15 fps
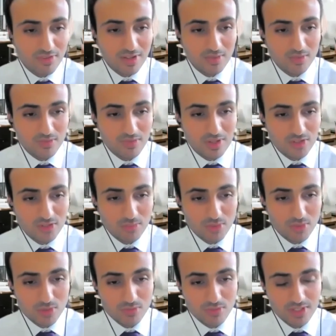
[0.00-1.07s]
found some
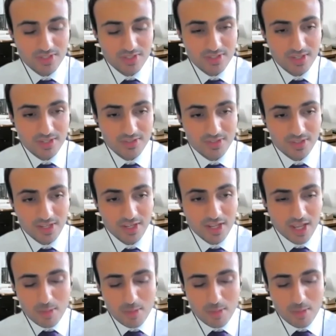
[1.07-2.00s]
useful insights there.